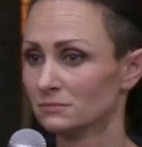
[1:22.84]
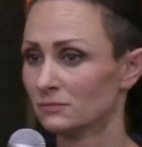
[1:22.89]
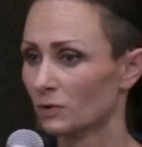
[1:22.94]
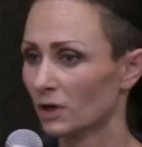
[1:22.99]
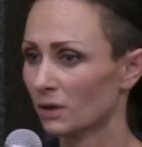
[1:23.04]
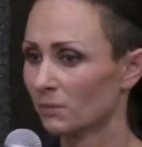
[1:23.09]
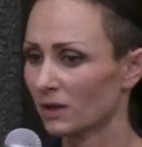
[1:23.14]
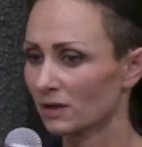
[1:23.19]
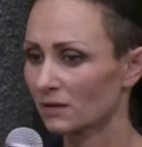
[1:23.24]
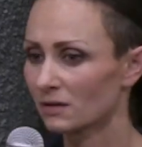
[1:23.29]

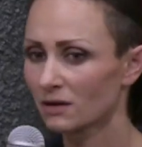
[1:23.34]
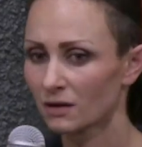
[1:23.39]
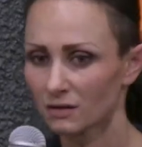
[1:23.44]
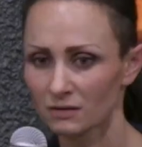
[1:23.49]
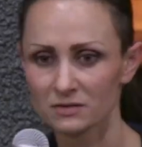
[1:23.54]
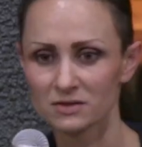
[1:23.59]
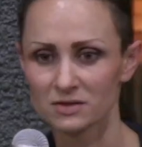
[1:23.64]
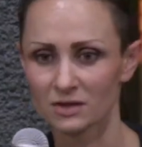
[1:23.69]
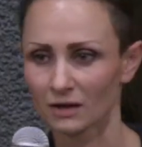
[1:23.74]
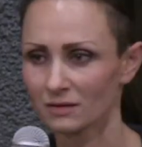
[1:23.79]
What about
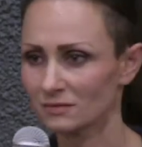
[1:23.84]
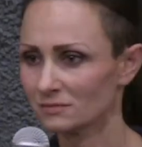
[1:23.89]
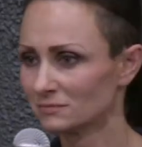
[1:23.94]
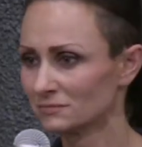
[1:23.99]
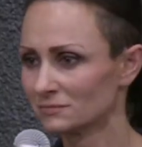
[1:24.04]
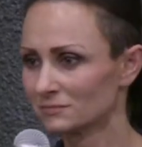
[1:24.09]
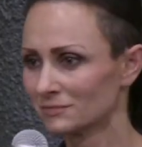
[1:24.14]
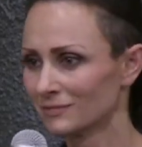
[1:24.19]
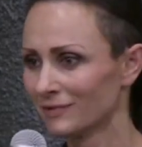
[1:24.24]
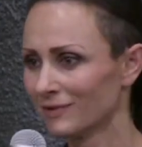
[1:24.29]
culture?
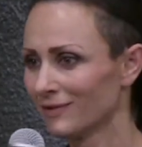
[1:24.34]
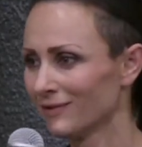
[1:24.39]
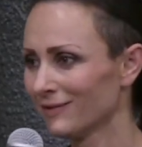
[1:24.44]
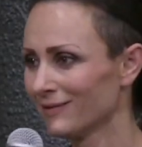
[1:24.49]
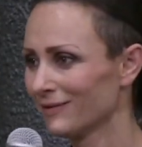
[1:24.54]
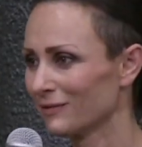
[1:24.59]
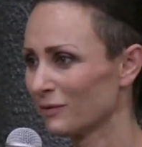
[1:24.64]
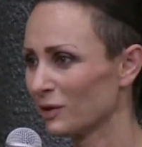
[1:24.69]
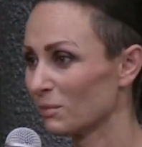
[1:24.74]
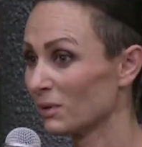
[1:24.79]

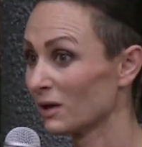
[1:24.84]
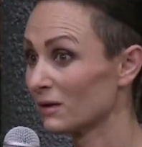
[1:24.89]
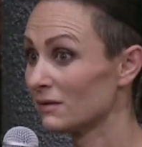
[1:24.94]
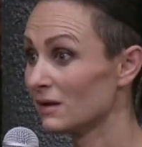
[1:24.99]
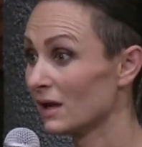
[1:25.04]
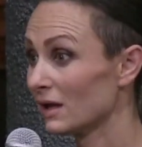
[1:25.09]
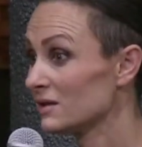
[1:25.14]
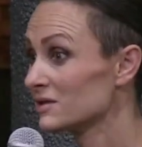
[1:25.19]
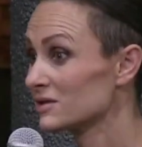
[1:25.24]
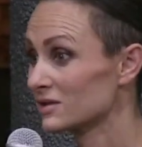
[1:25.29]
What about
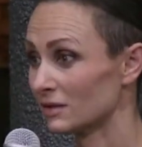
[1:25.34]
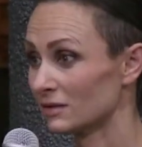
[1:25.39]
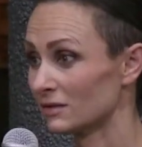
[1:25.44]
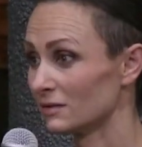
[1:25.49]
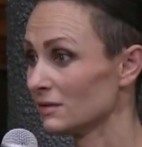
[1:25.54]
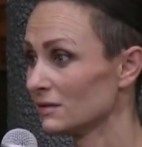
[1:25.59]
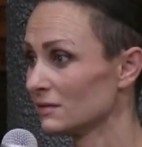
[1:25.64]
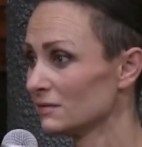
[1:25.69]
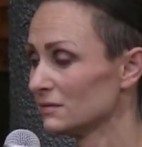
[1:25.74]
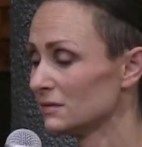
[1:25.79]

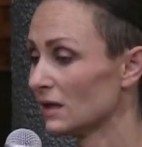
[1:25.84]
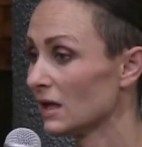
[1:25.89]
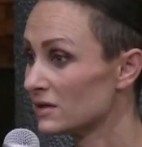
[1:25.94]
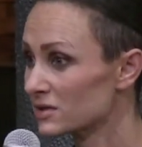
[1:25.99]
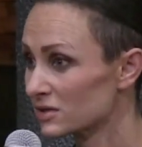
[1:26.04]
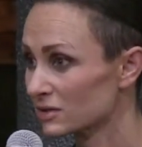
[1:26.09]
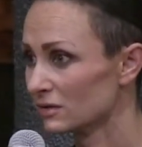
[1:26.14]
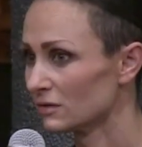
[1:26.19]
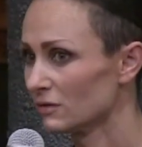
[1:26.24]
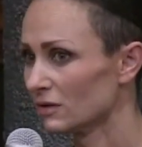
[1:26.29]
nation?
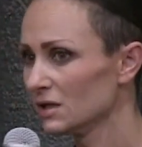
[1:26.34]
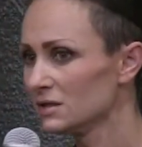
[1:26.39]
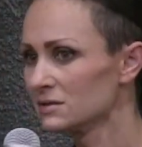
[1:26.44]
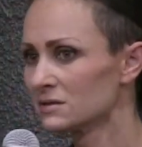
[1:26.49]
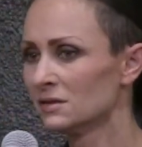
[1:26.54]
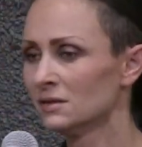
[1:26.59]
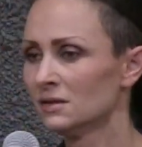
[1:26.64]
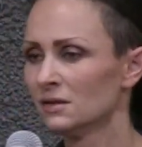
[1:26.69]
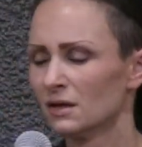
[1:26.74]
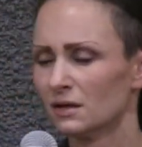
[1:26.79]
Nation,
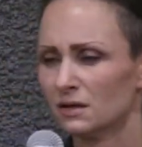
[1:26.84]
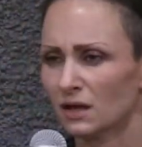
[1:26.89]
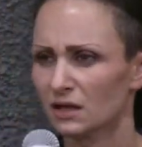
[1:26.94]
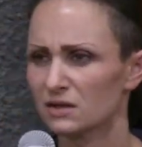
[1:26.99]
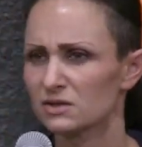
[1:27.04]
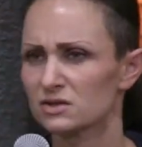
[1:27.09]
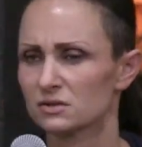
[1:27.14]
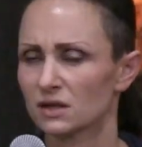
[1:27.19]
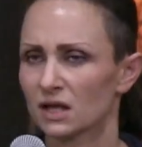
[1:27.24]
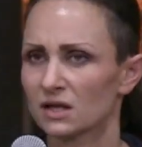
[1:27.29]
right? Na-
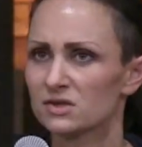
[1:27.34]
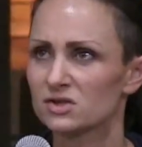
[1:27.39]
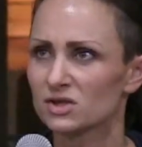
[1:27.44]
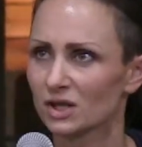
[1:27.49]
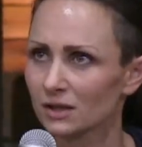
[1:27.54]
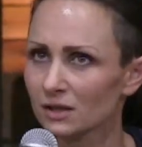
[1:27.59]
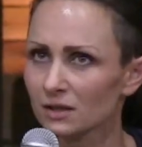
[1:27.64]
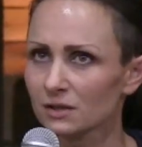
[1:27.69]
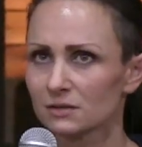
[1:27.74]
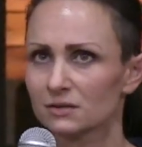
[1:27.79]

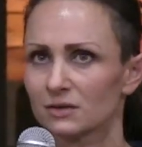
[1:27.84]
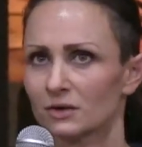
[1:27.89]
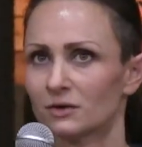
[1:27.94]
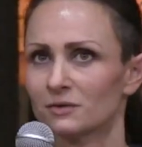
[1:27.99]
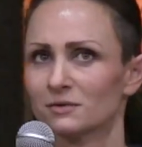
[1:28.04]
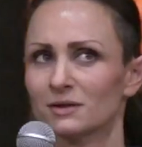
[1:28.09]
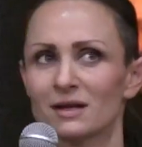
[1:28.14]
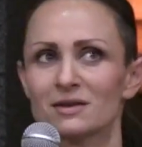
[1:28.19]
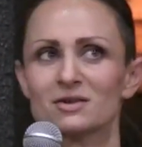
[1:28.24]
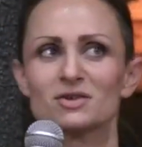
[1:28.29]
nation?
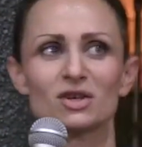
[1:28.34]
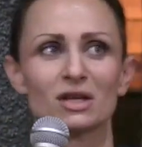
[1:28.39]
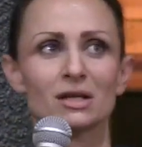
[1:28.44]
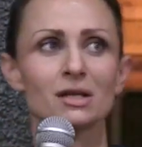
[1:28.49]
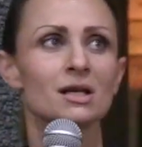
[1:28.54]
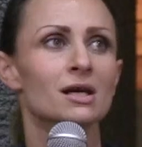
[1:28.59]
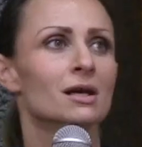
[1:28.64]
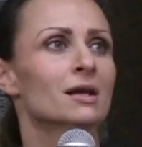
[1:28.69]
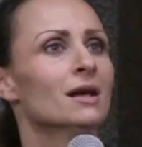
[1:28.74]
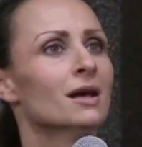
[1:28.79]
No,
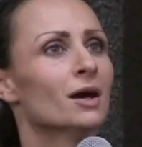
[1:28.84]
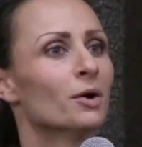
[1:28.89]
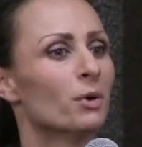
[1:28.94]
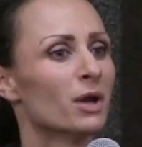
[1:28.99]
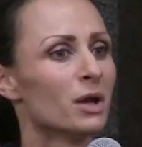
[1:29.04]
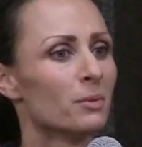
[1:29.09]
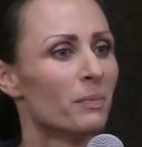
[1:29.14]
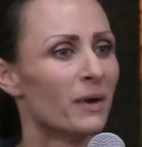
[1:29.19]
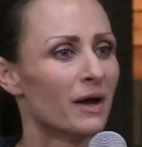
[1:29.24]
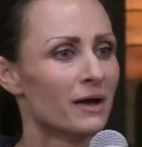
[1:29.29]
nation.
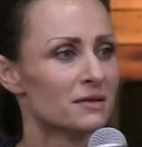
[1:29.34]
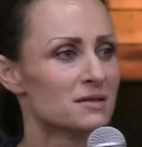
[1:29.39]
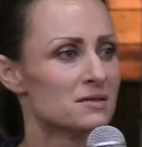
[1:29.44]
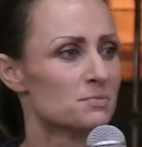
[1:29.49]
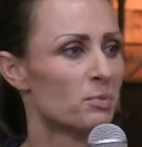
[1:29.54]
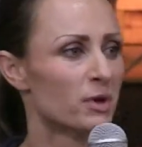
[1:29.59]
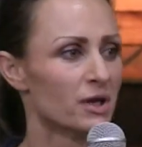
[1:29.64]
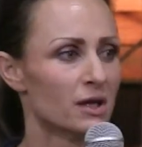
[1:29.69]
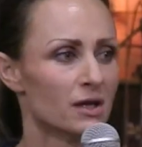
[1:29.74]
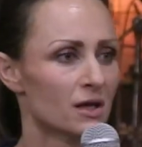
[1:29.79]
What
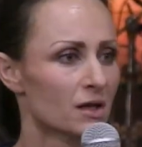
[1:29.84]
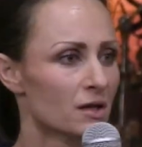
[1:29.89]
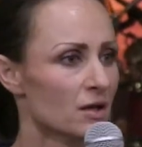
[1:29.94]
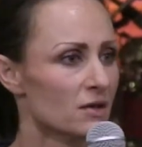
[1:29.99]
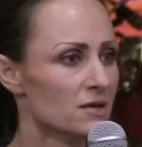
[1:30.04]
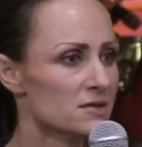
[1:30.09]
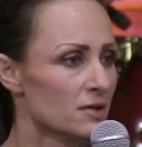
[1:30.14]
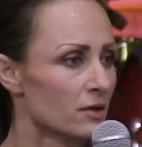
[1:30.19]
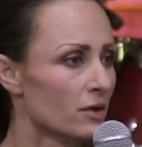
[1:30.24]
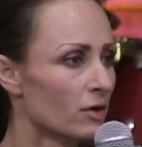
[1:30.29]
about bringing it
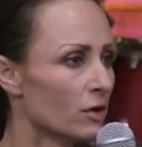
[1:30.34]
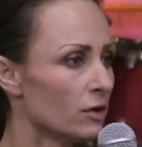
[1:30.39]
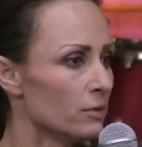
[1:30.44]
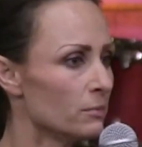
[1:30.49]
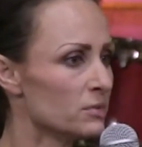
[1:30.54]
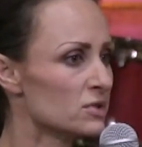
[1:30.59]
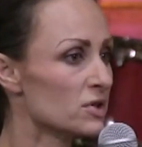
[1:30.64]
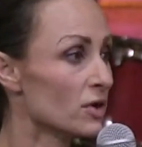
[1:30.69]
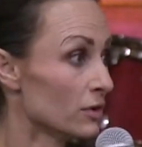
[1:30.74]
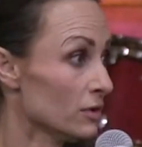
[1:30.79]
closer to
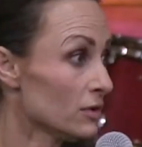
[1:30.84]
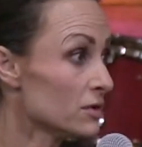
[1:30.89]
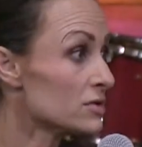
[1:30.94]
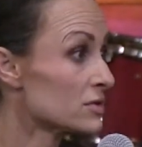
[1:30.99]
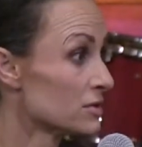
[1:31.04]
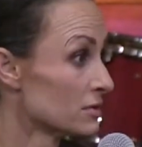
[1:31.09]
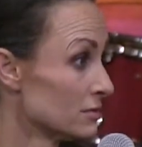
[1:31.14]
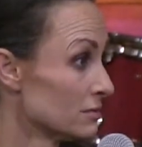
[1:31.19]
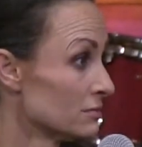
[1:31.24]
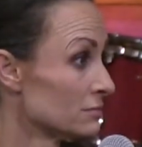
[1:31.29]
home?
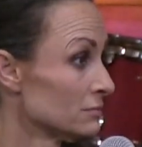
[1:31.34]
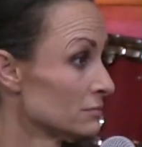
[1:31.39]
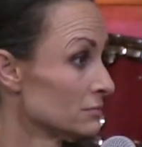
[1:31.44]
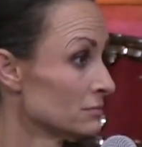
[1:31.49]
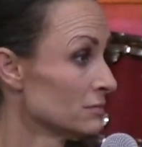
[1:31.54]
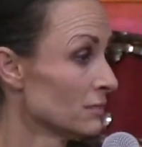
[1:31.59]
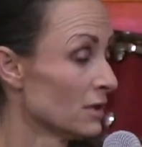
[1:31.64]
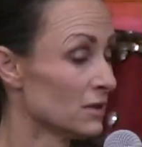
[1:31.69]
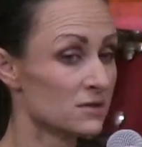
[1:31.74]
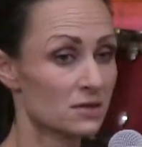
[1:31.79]
Church?
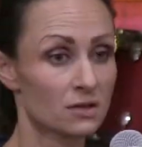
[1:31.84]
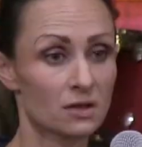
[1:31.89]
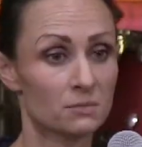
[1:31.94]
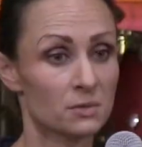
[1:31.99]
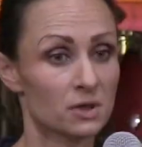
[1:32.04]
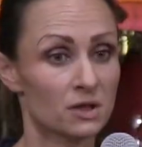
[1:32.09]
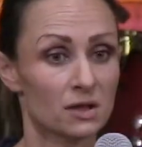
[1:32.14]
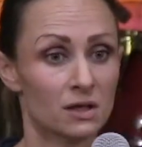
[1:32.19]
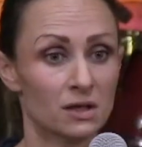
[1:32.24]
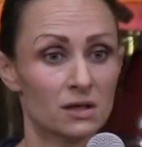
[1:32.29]
It's a
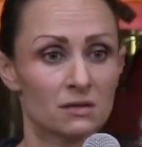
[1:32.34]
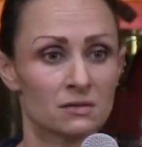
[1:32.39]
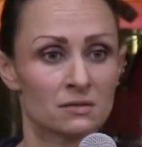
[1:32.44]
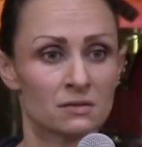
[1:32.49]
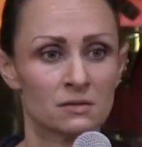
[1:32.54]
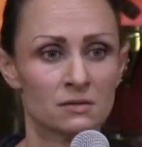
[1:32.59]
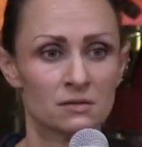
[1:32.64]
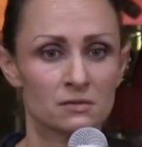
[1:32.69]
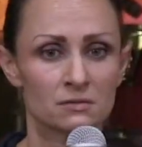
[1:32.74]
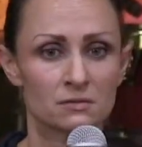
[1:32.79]
community
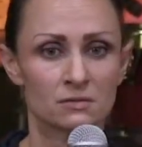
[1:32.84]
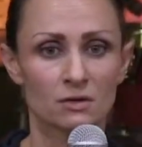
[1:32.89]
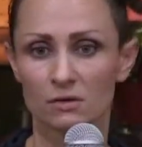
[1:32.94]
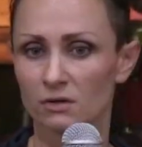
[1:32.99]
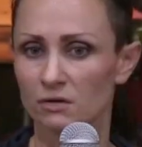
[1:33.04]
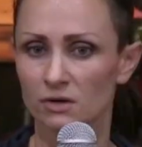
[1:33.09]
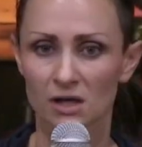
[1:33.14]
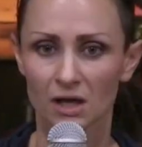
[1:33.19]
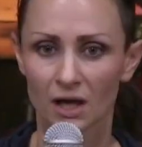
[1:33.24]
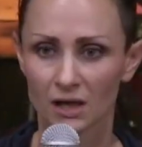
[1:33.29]

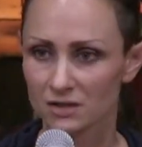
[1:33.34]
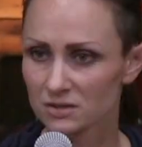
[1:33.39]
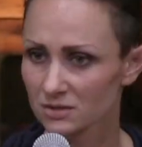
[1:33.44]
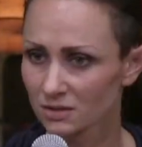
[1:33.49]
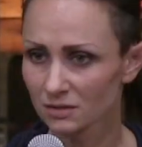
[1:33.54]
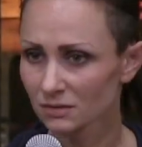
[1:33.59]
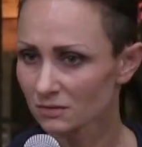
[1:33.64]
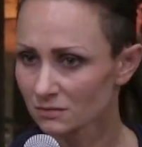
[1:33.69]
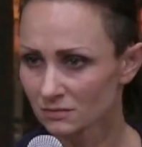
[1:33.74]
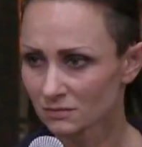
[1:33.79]

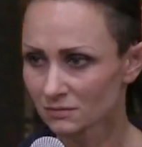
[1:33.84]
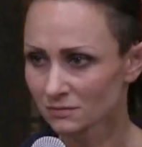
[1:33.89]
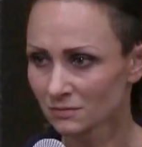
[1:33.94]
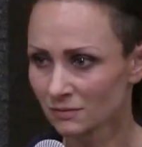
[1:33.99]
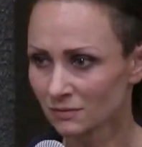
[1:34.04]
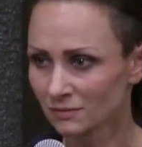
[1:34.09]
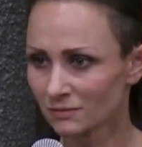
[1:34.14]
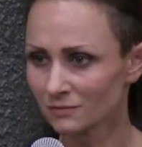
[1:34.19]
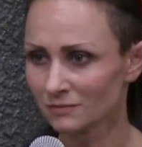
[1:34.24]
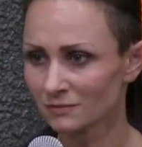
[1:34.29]
congregation,
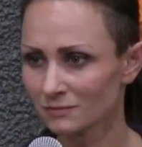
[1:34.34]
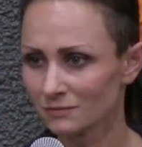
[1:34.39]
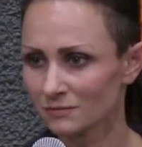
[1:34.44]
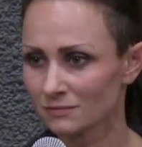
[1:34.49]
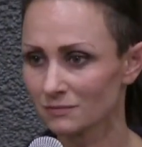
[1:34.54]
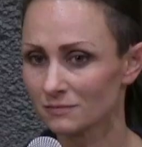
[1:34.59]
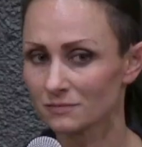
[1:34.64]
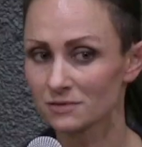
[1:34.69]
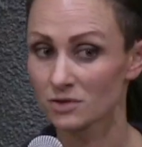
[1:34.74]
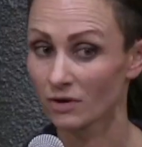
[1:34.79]

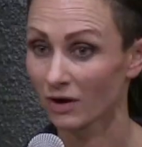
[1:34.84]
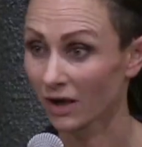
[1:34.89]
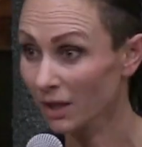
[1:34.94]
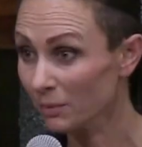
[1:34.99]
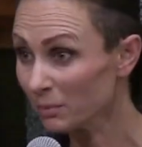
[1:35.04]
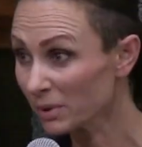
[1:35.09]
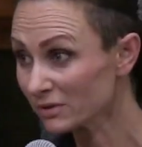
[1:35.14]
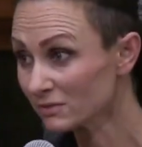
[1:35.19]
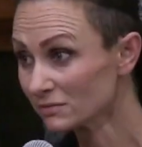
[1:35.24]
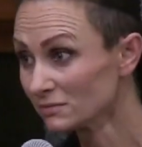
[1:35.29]

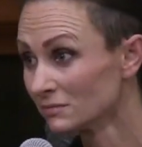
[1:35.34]
tribe.